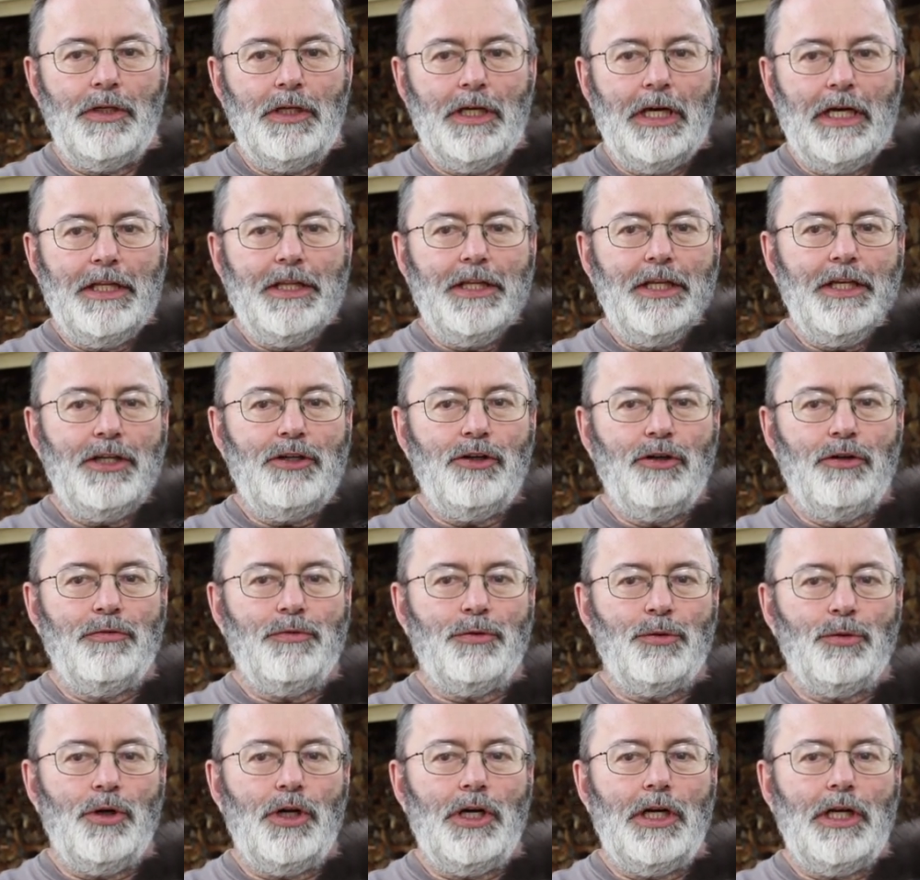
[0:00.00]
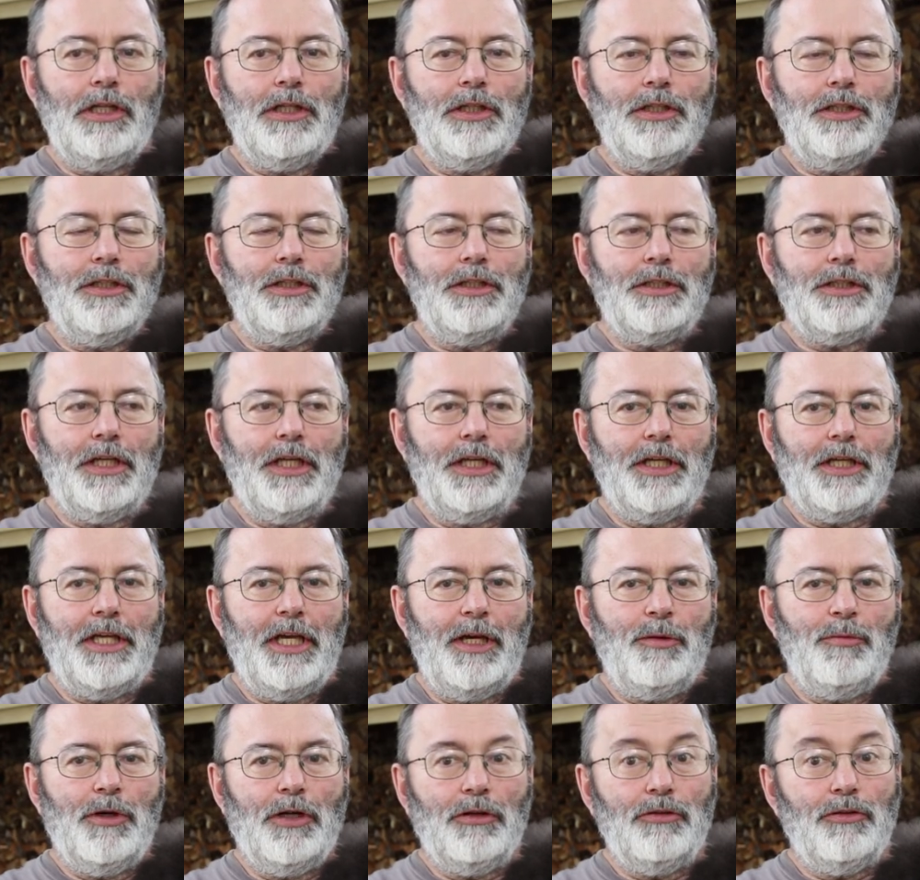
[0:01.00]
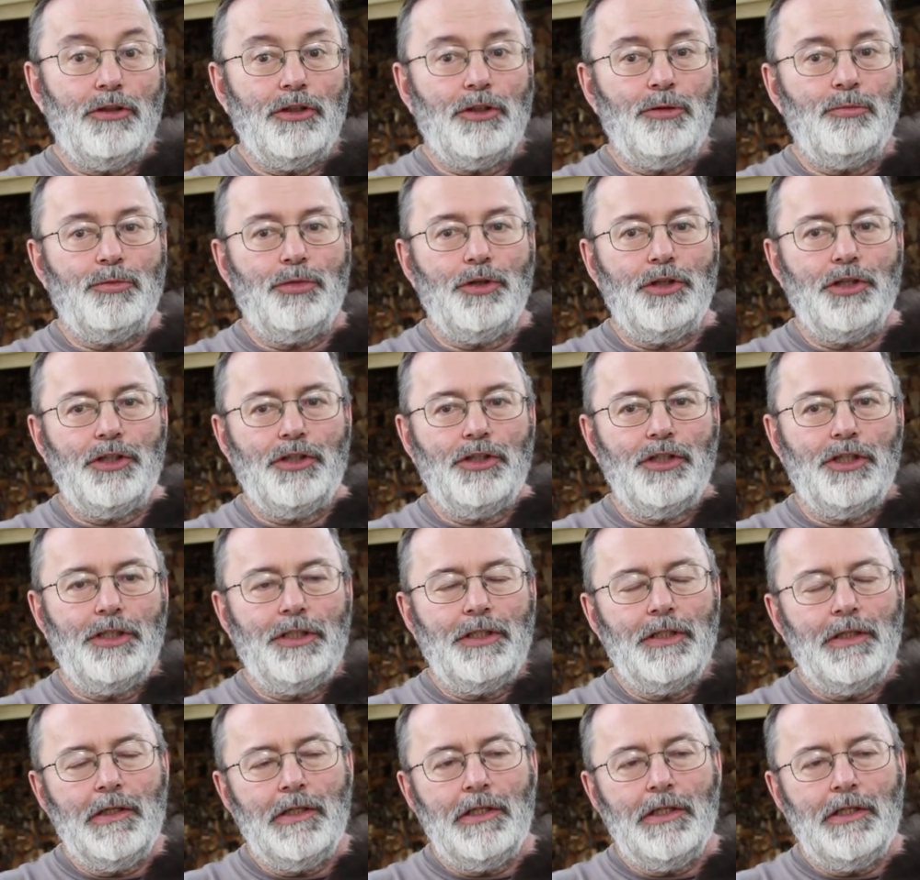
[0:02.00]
I think overall it came out looking pretty good.